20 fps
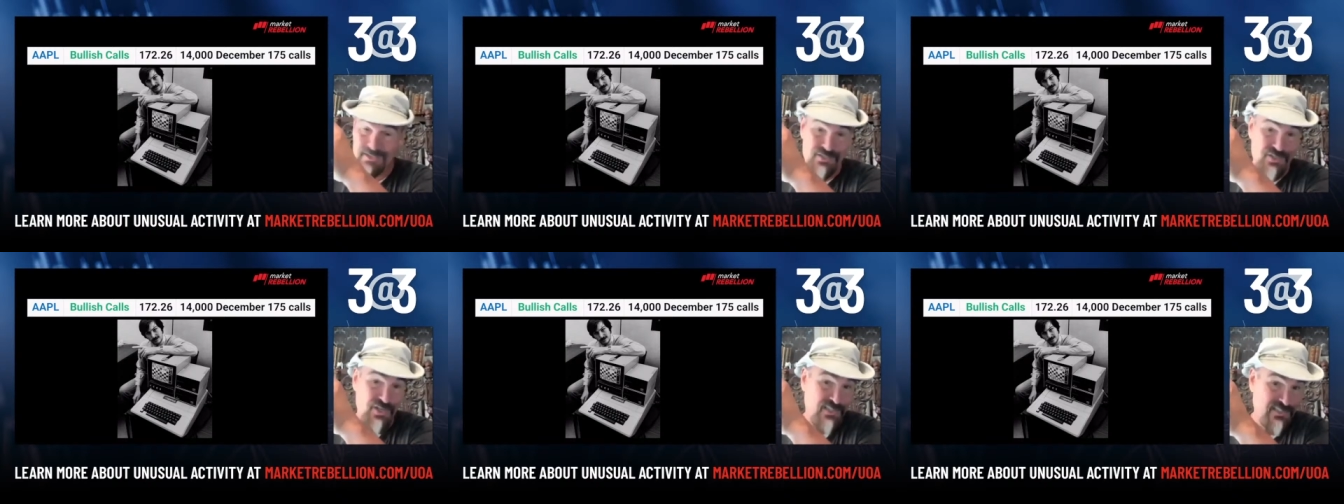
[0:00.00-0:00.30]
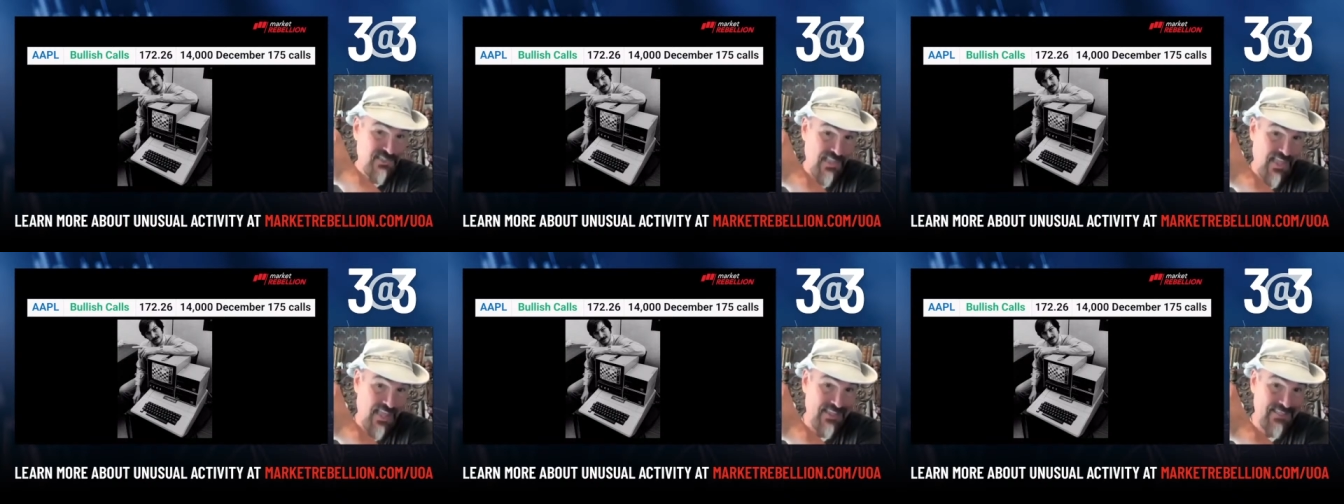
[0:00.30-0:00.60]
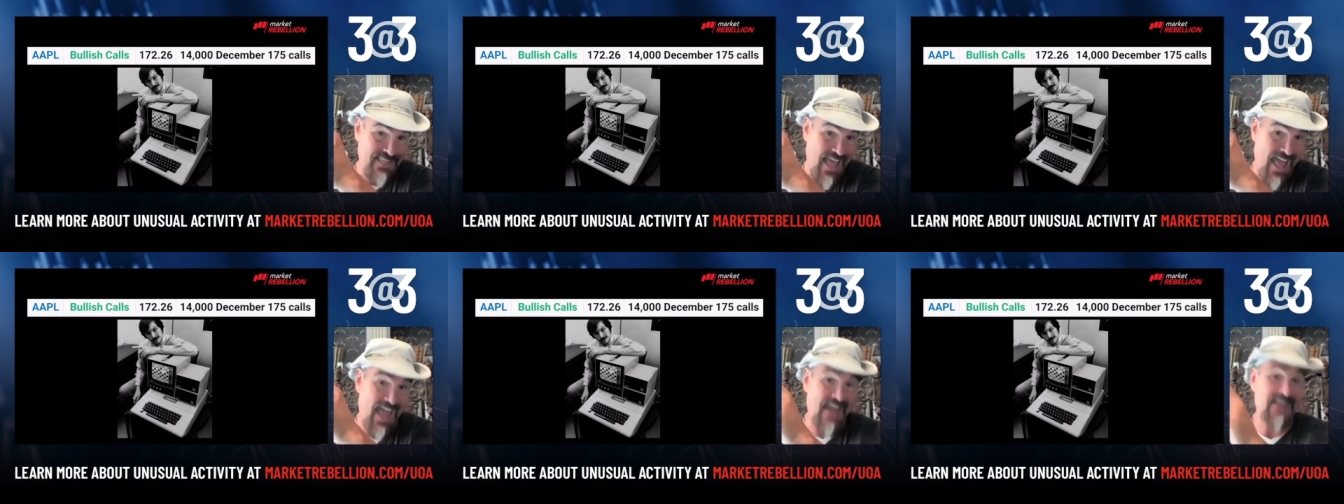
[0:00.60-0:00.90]
just
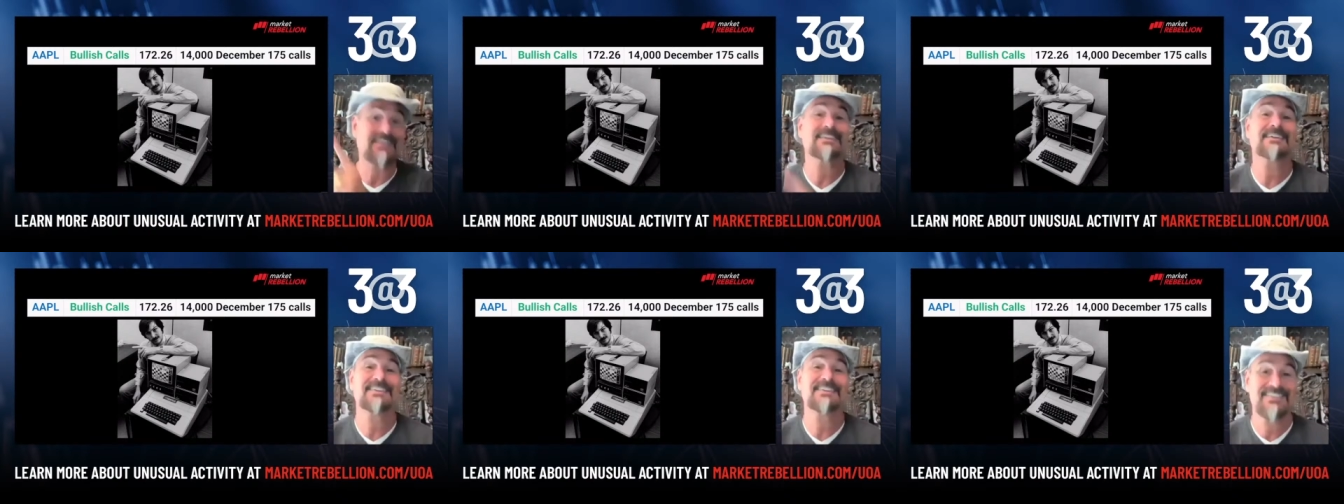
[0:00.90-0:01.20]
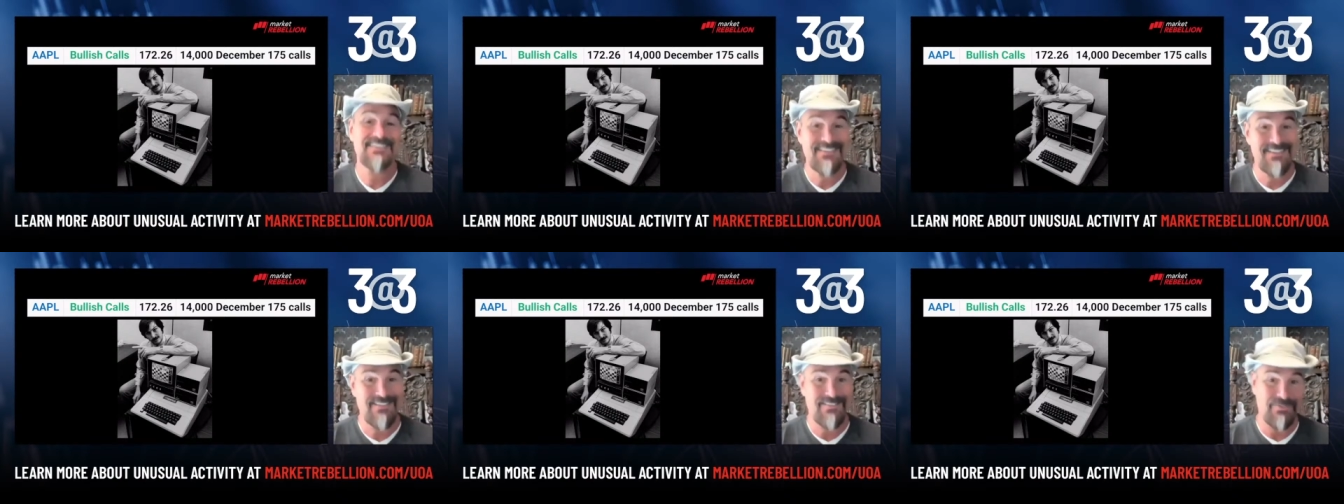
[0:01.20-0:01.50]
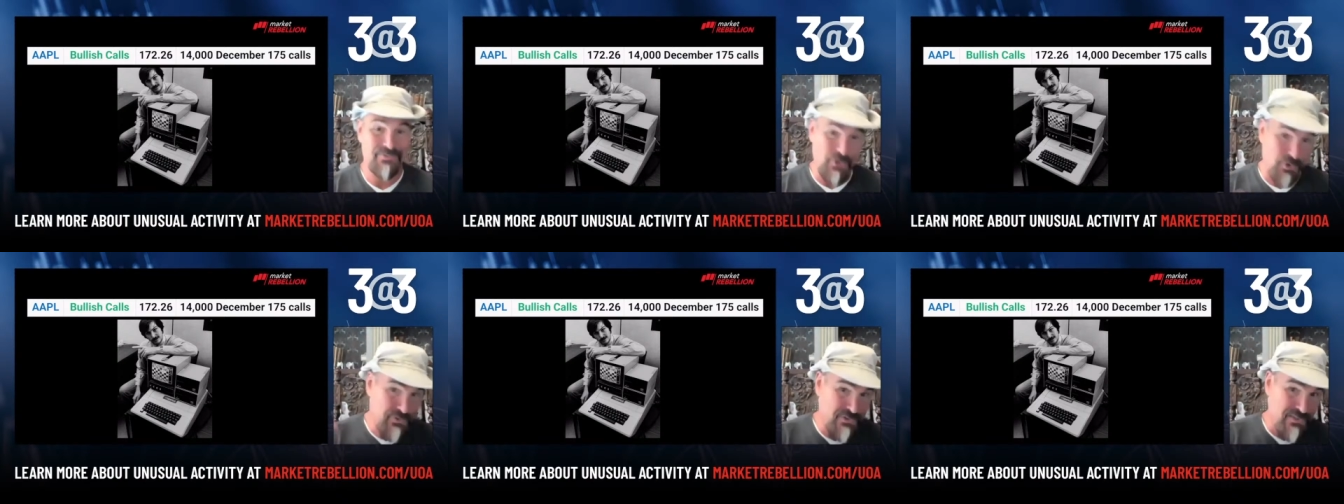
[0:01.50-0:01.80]
like that.
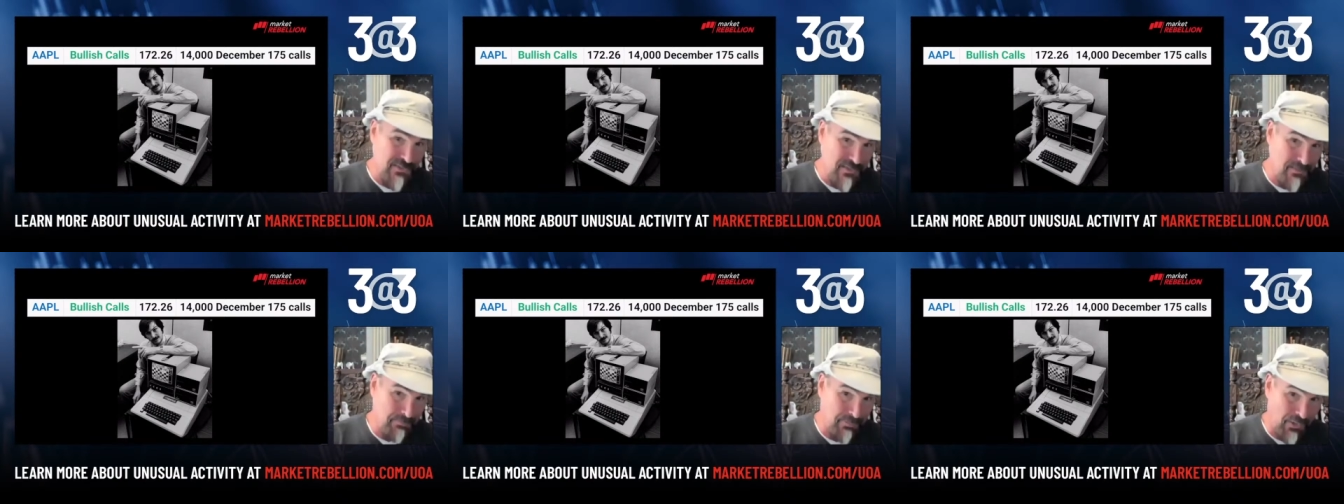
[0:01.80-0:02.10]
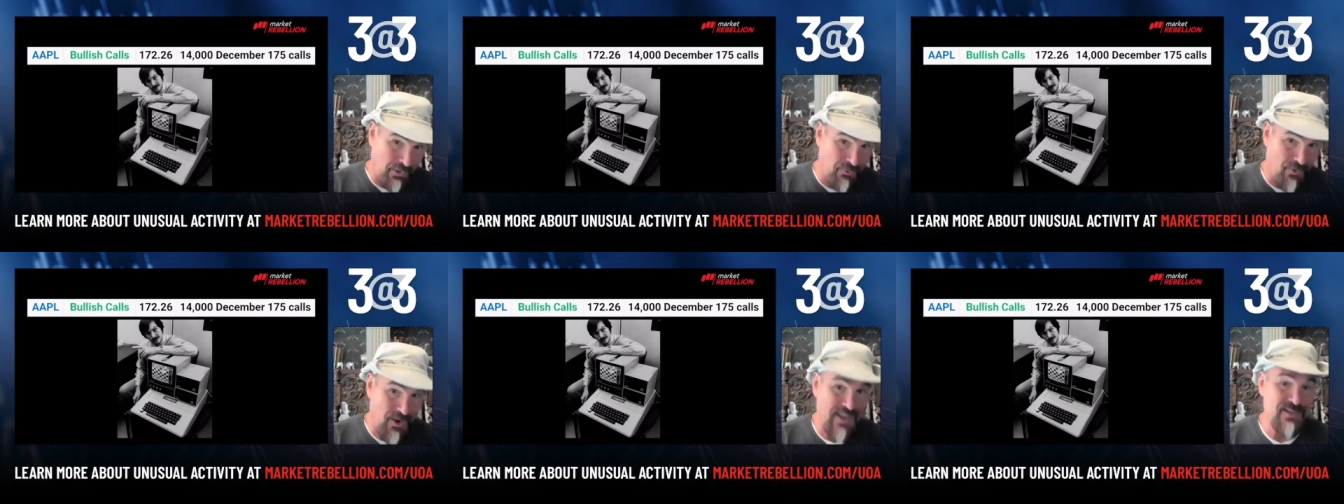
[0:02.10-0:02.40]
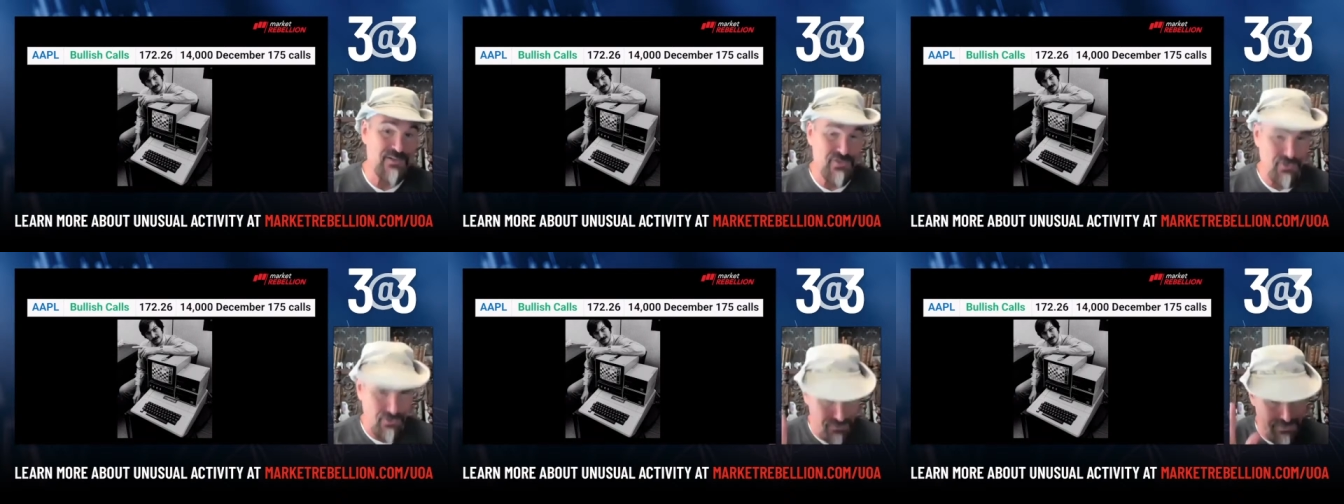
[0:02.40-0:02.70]
Those are the Blue
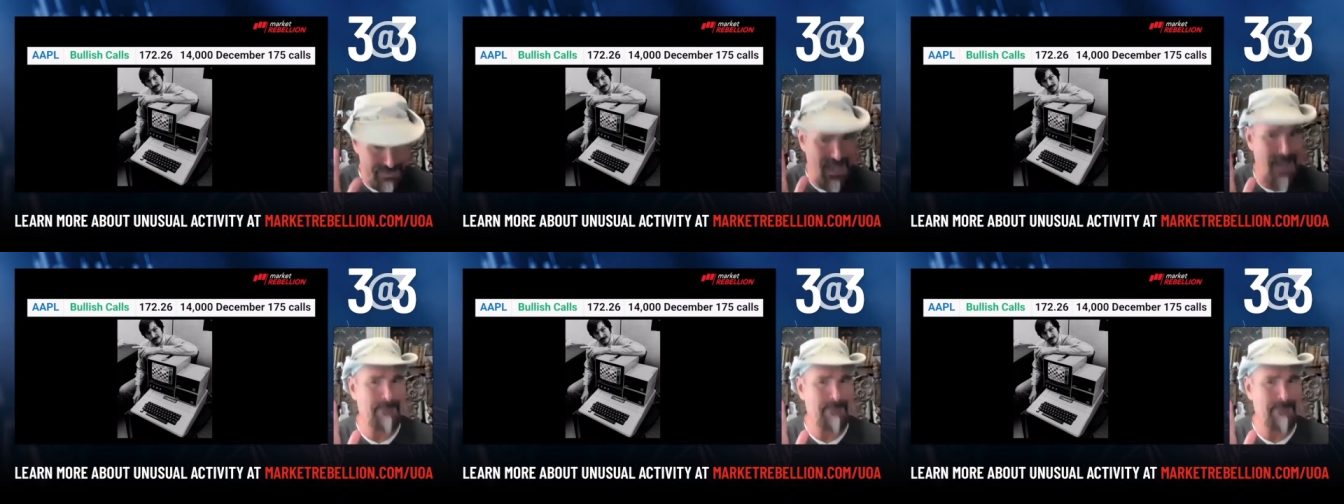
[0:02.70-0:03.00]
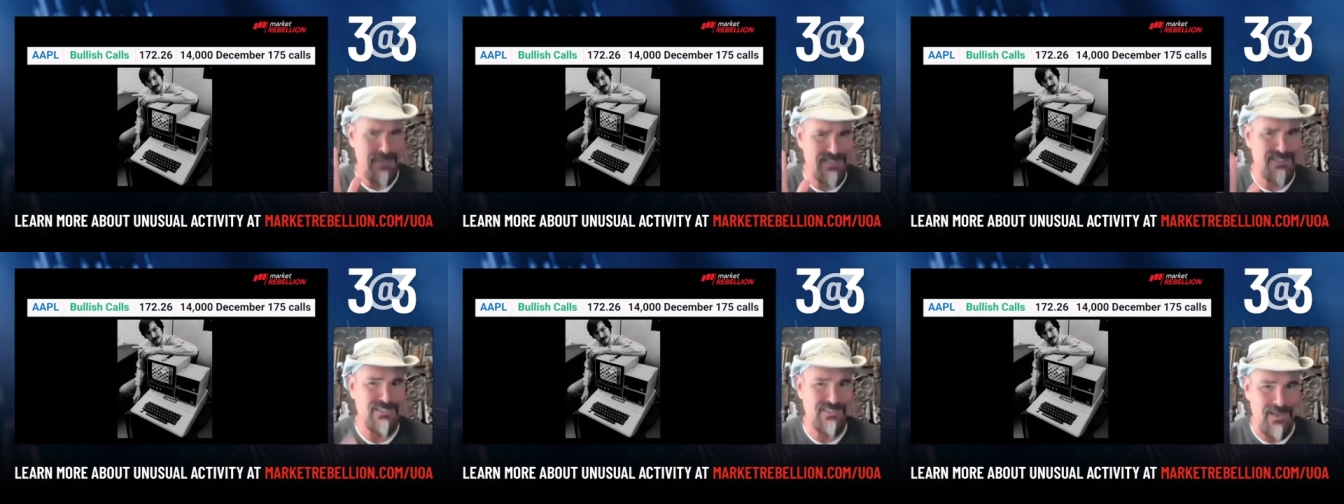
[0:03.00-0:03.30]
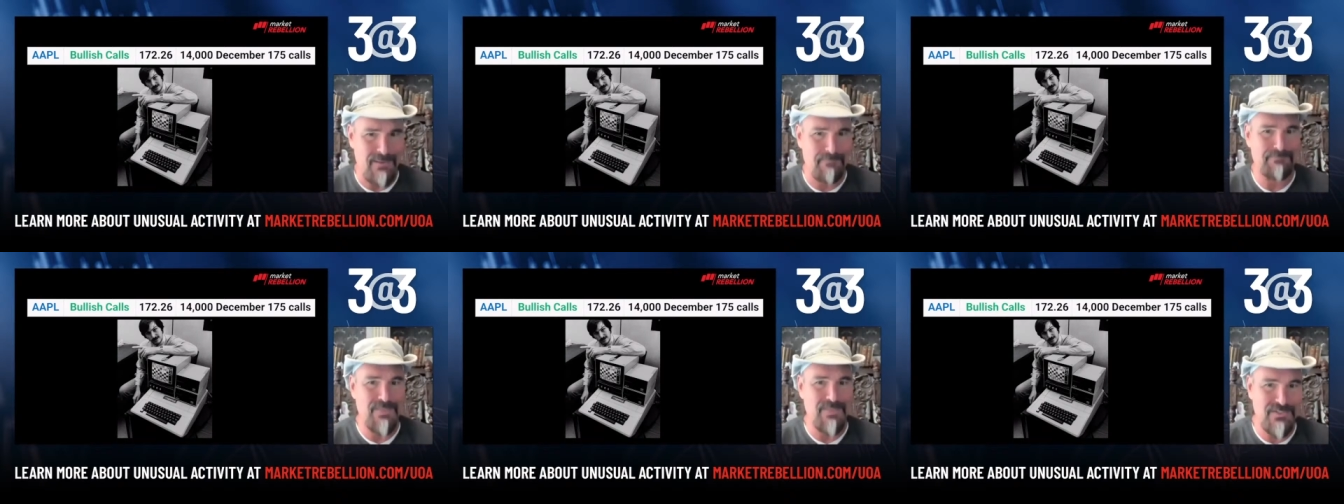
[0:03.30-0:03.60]
Angels. That means
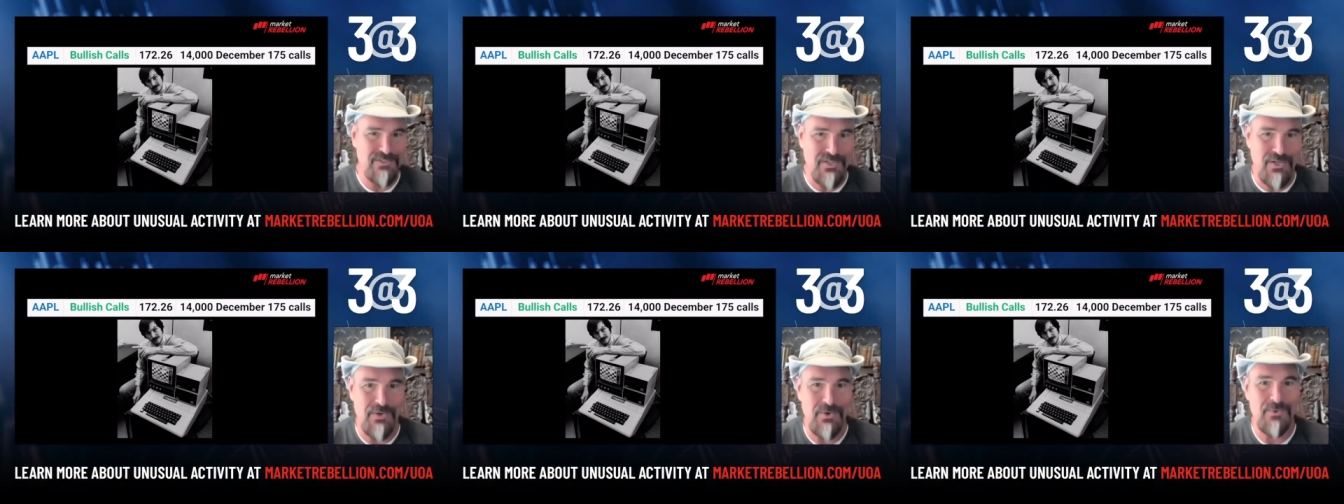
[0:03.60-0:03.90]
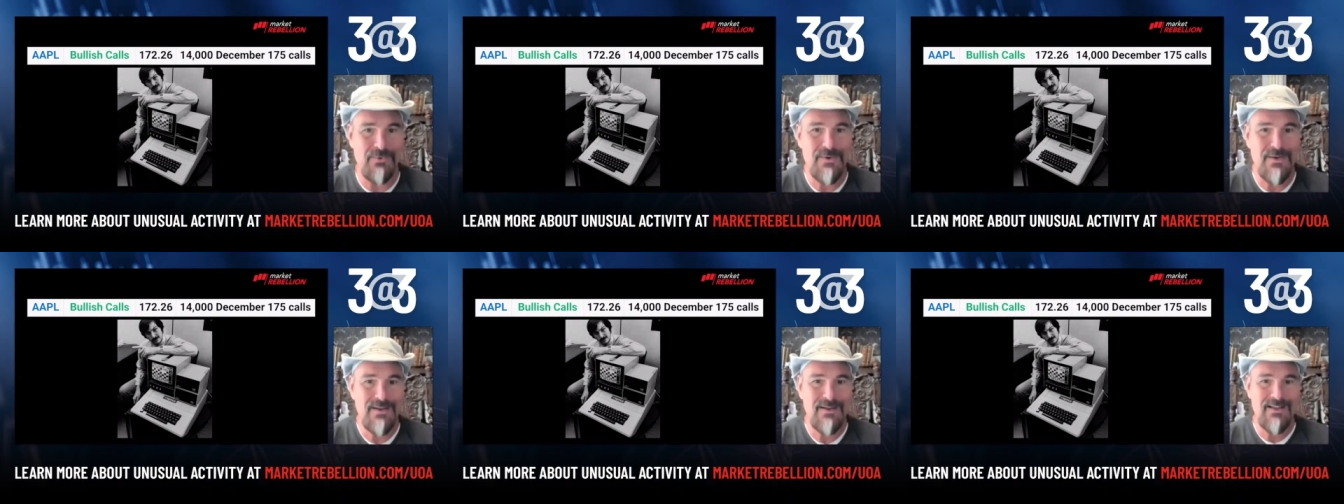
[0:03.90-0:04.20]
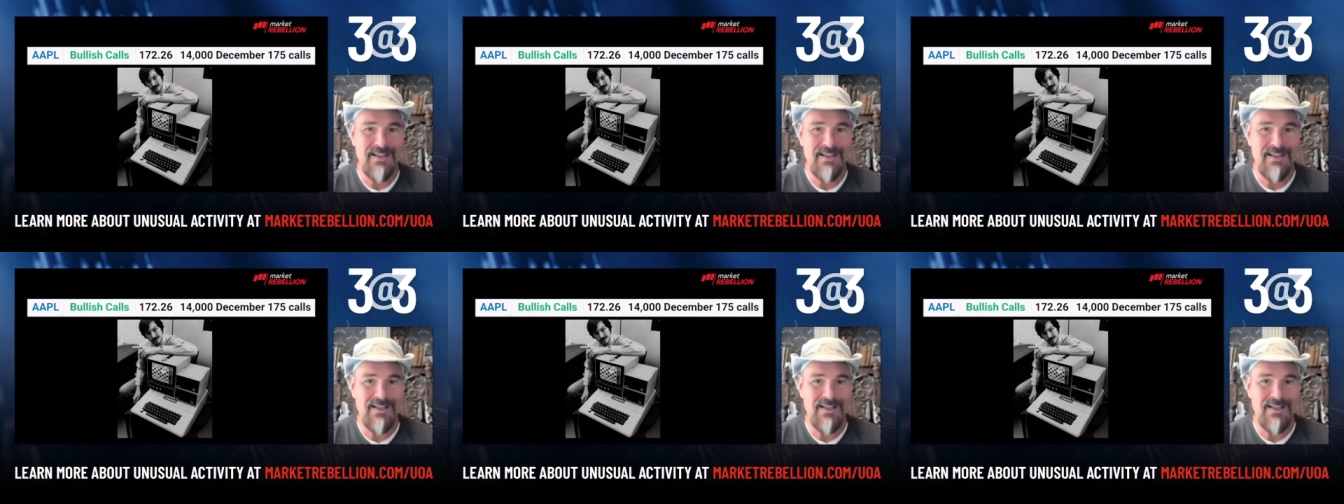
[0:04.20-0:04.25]
something too.